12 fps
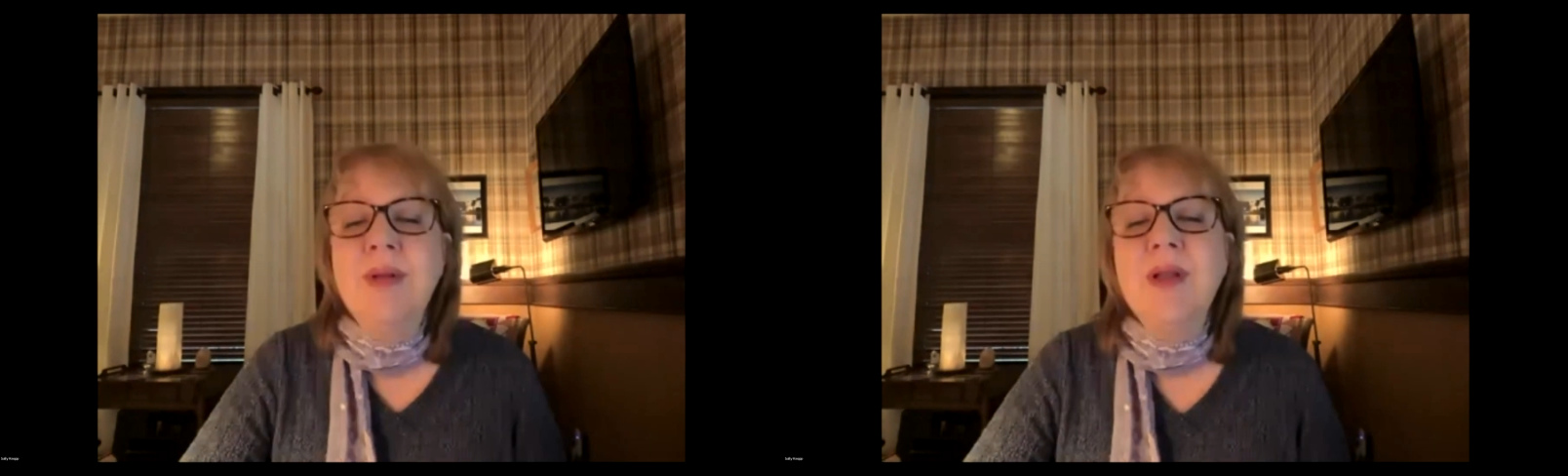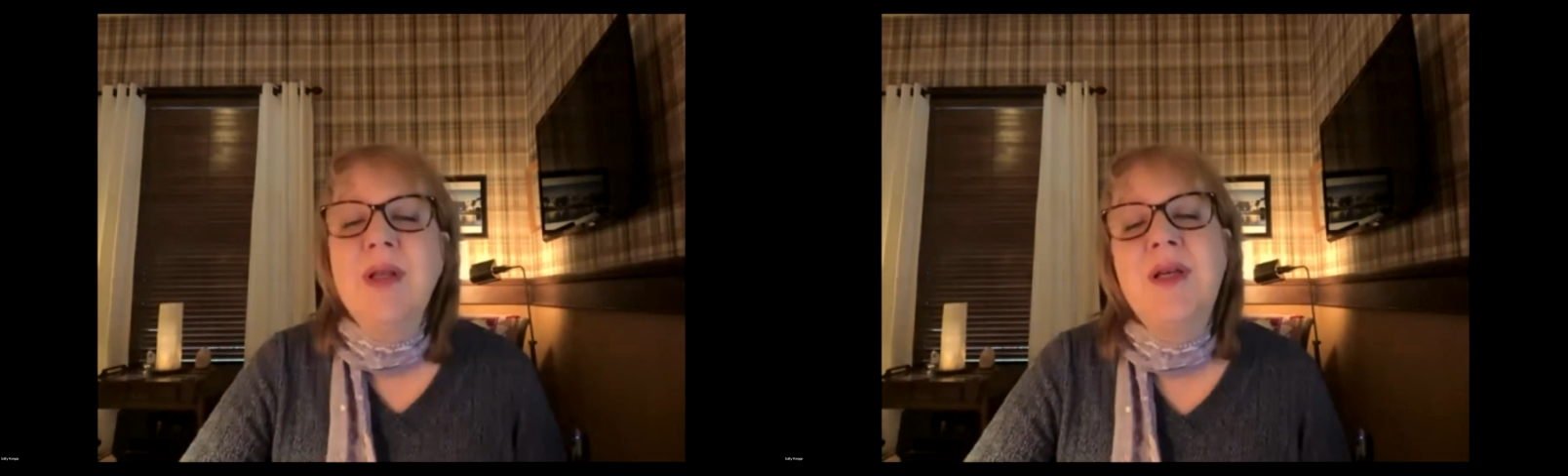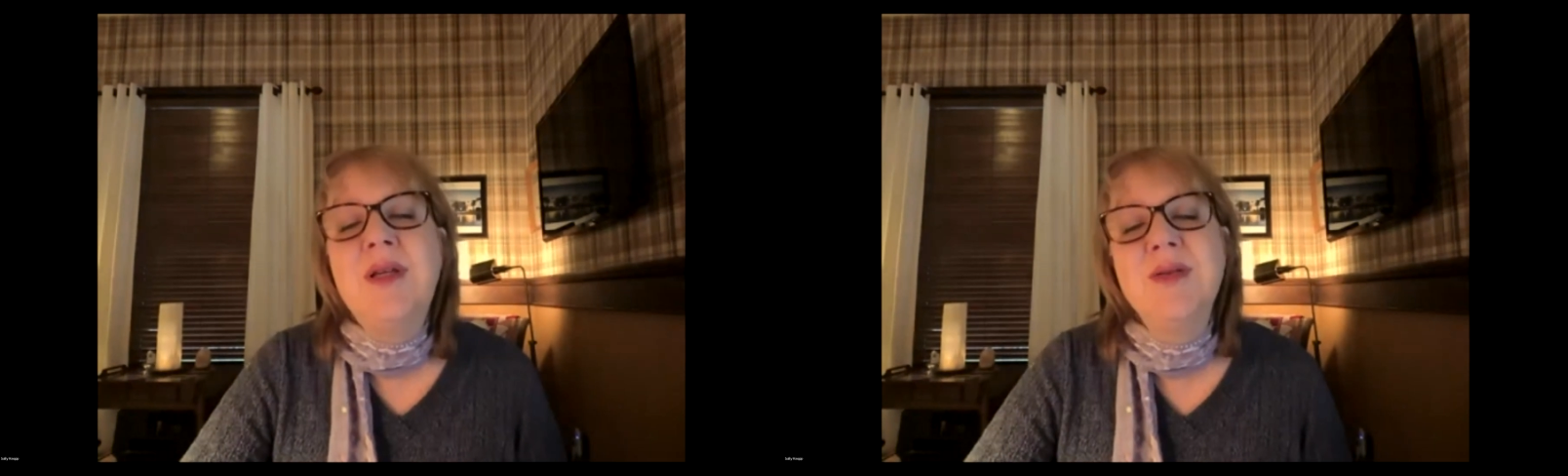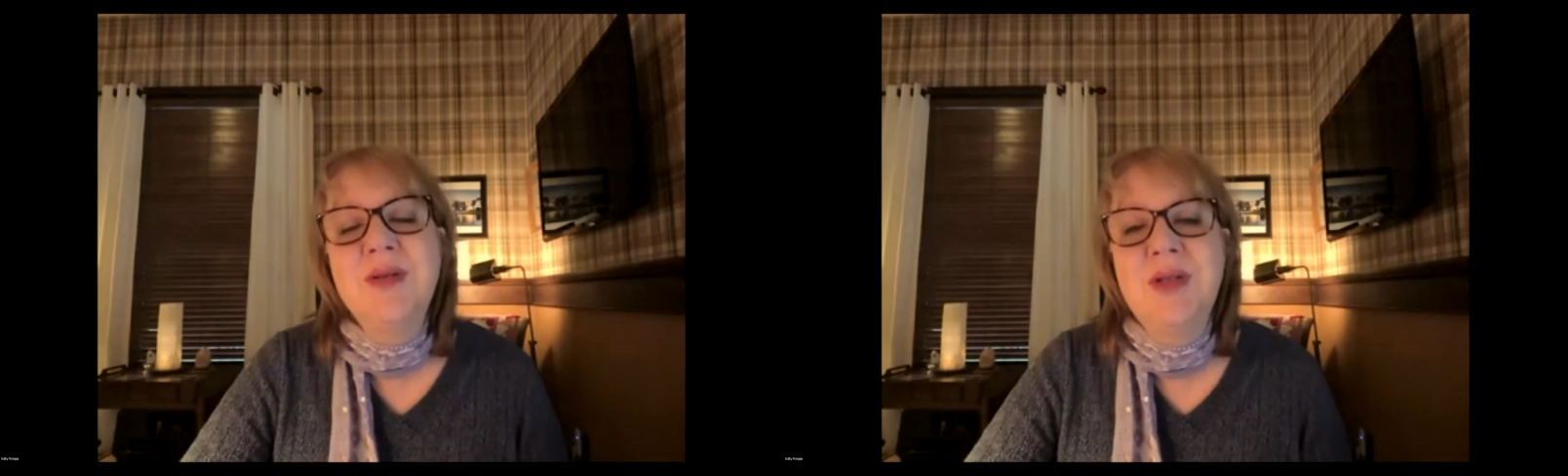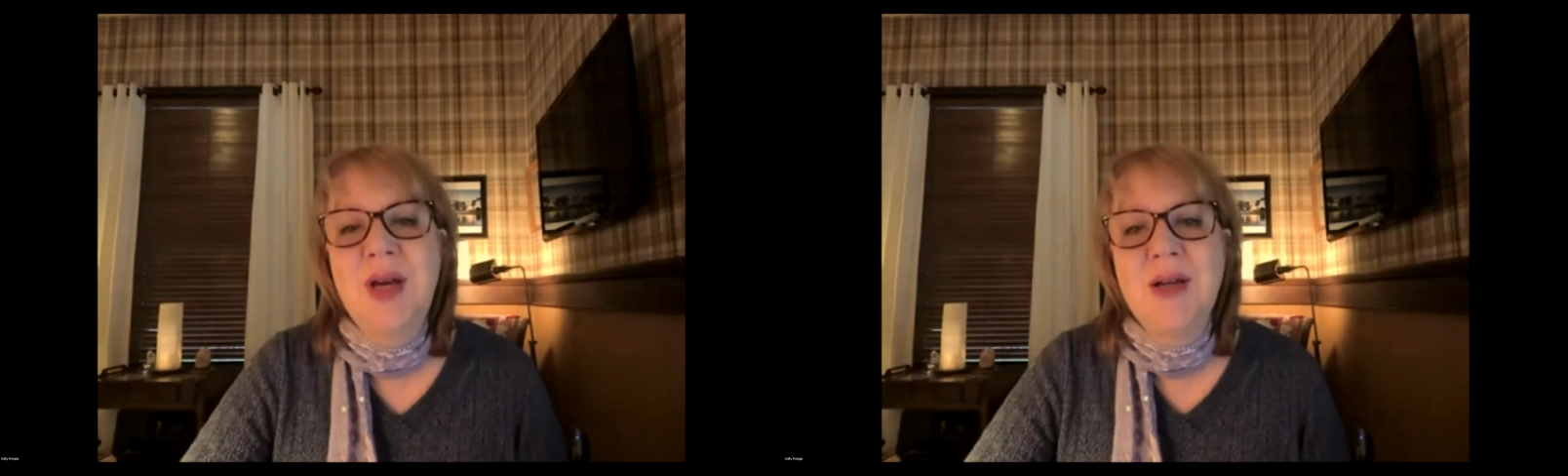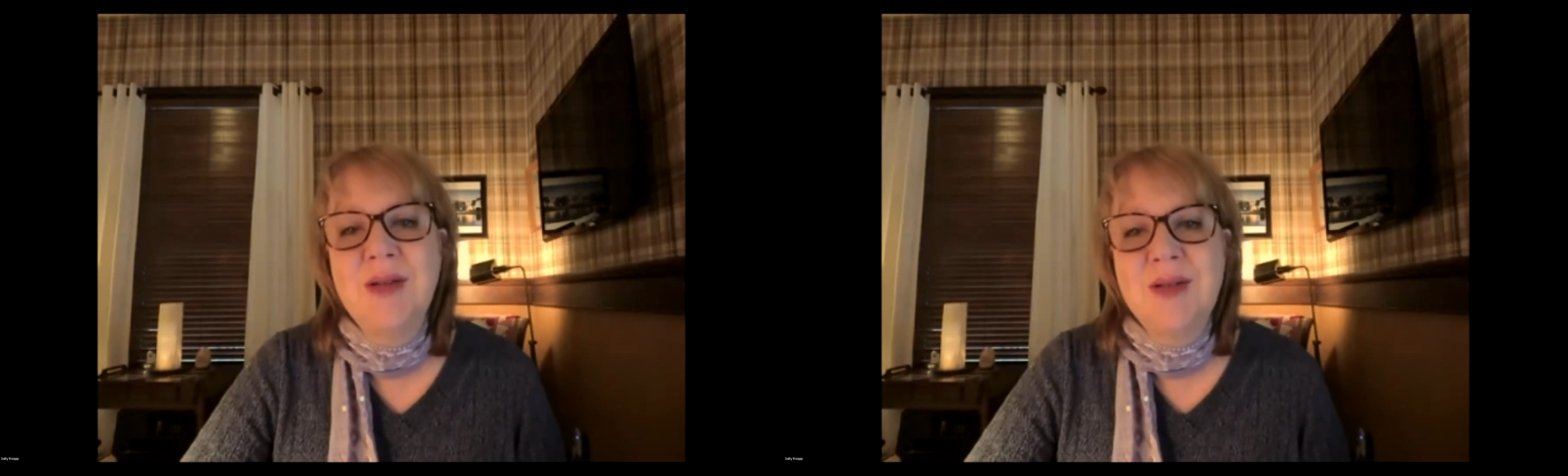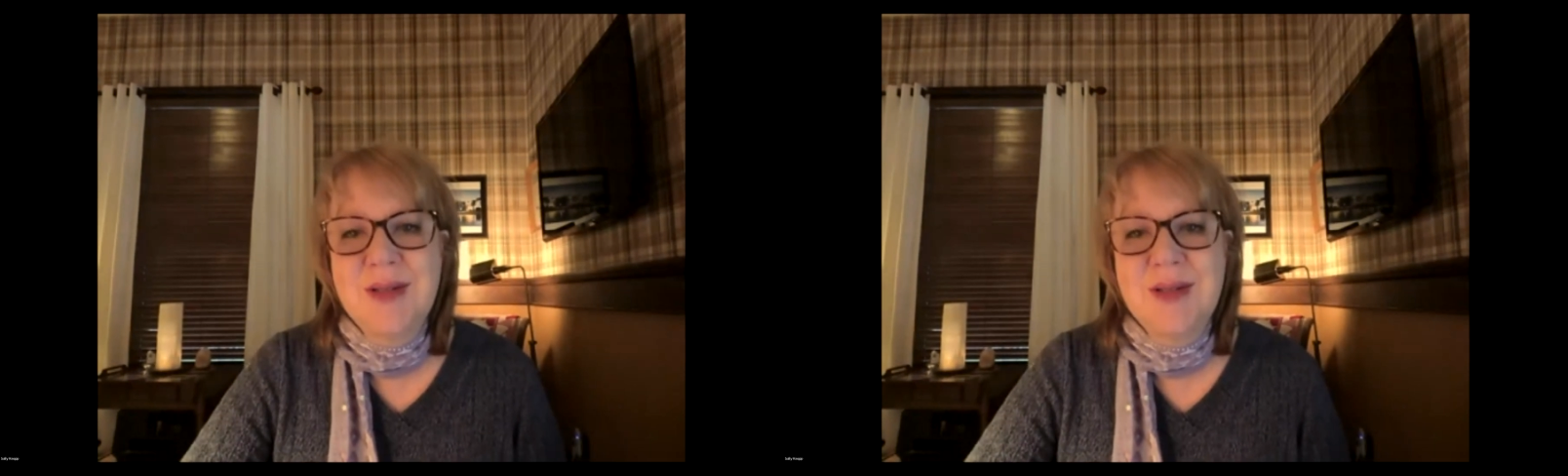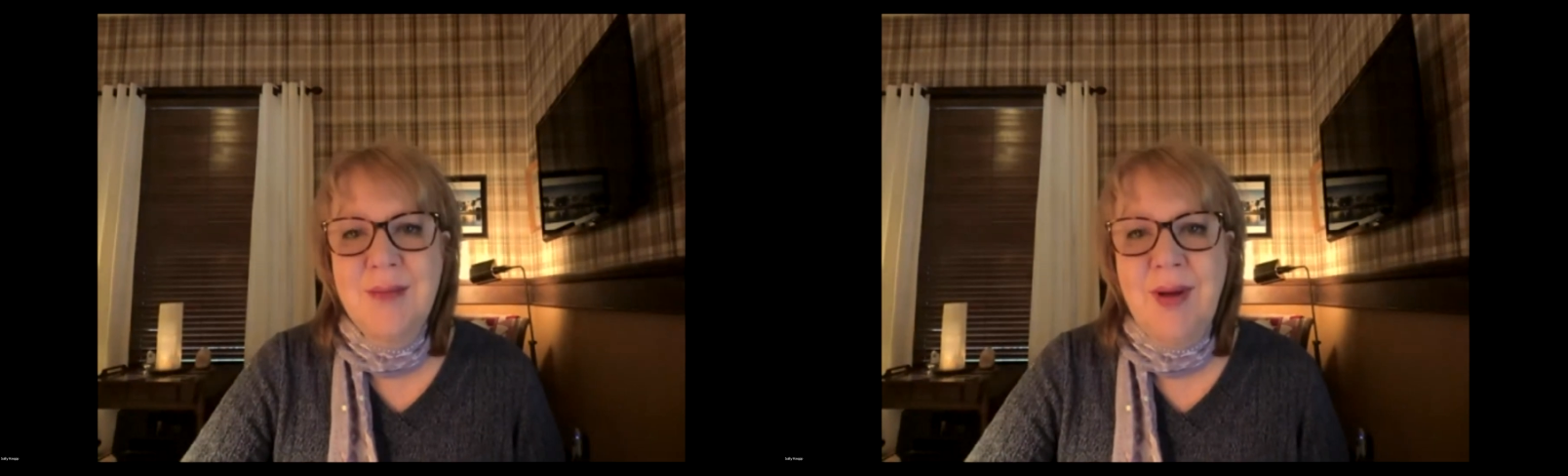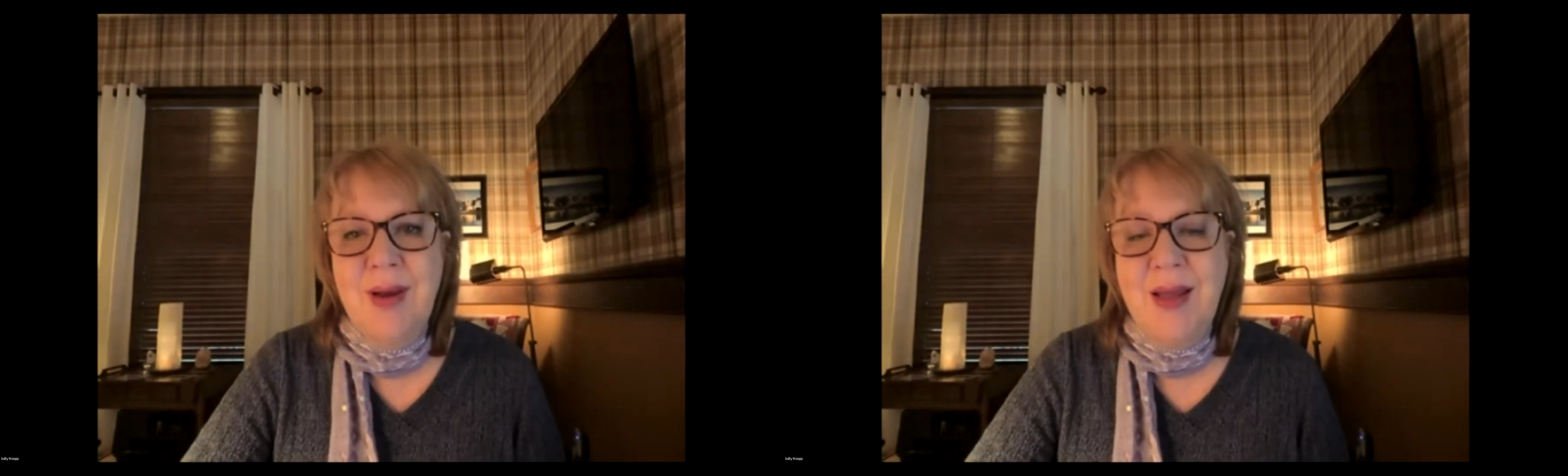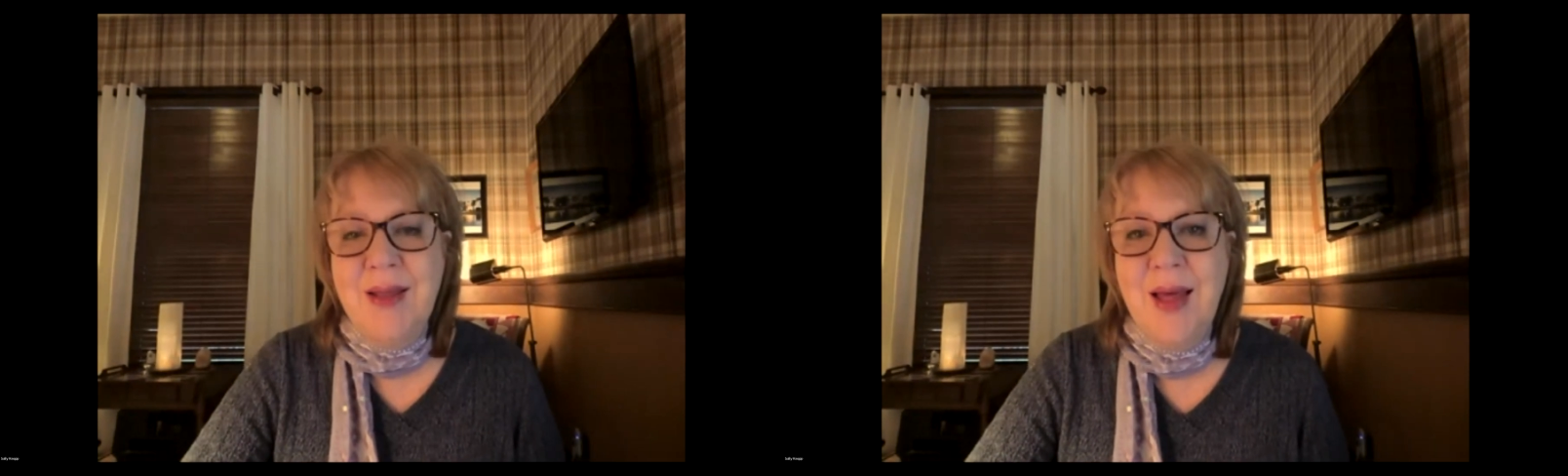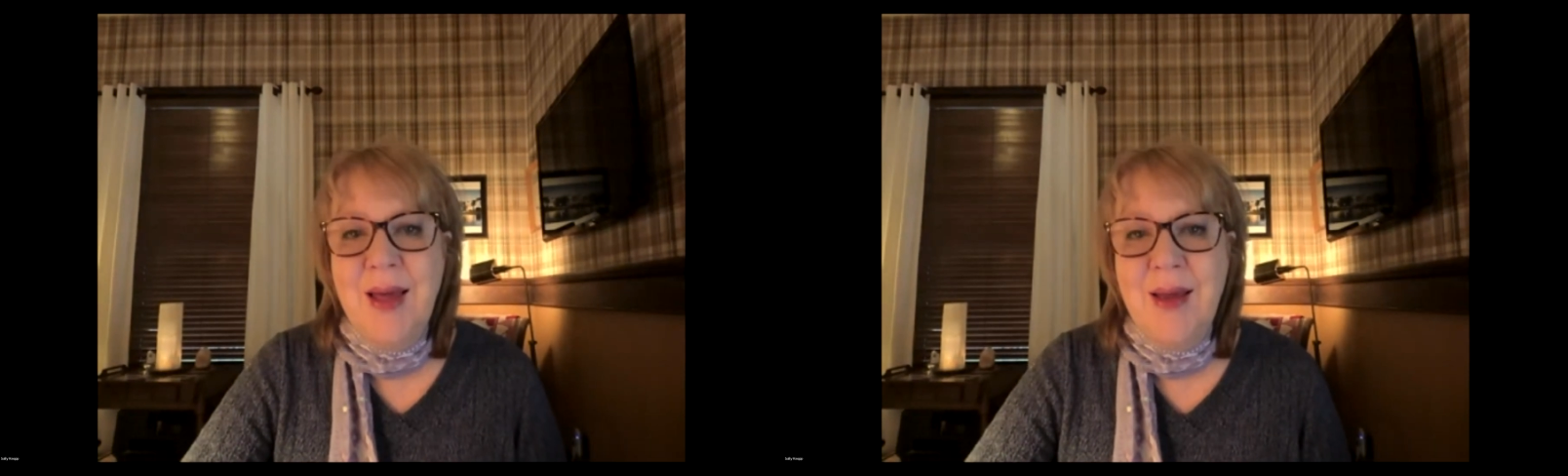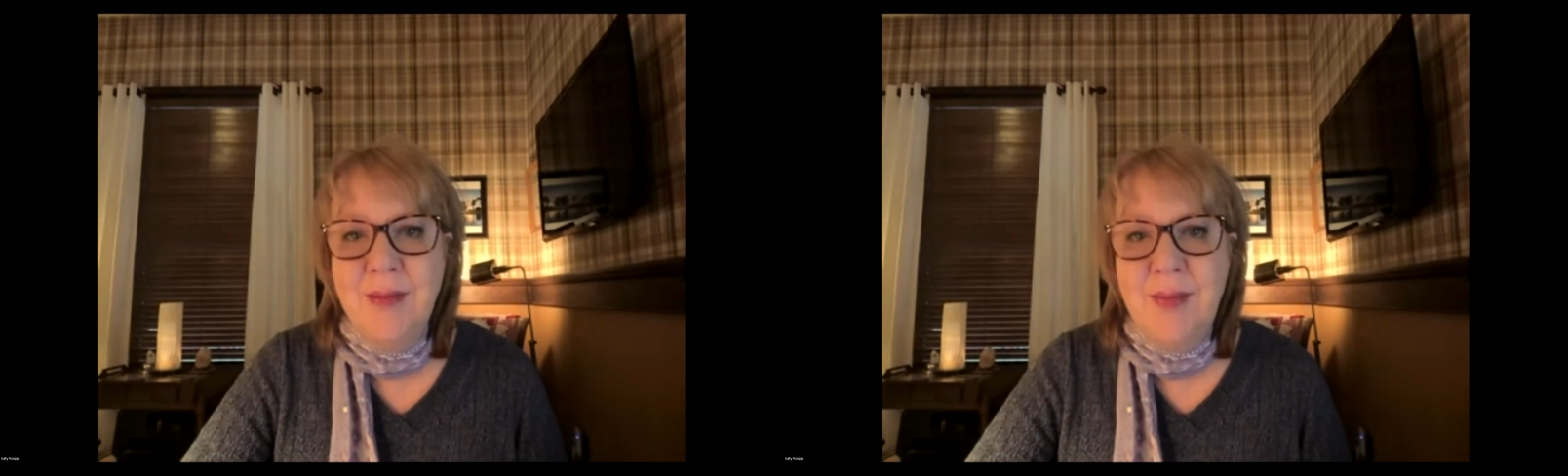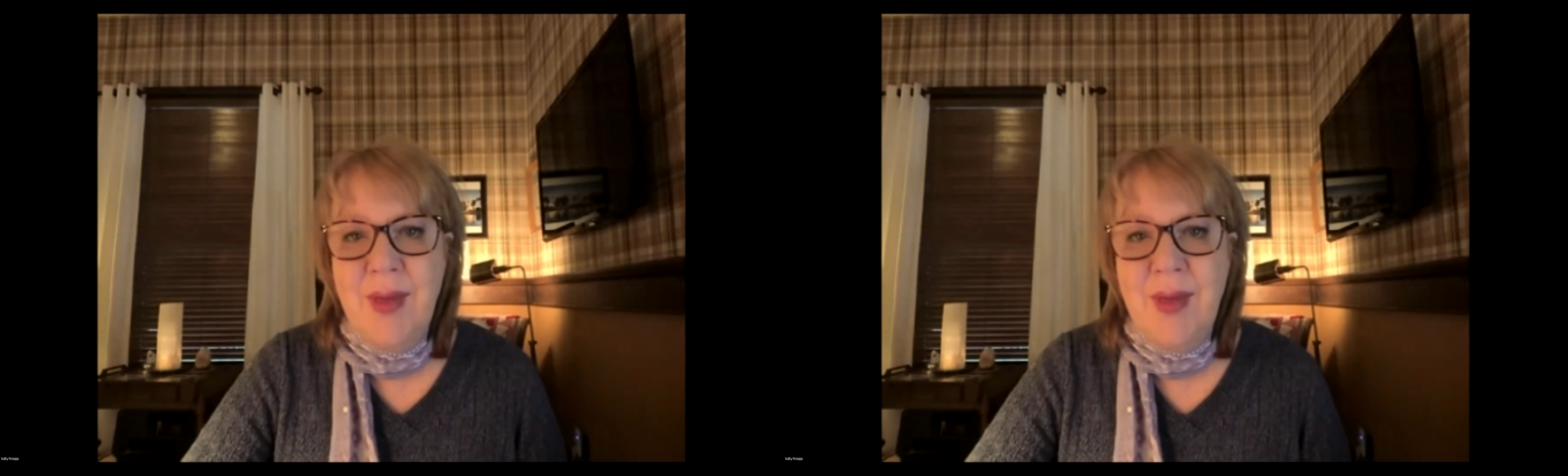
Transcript: please reach out to somebody like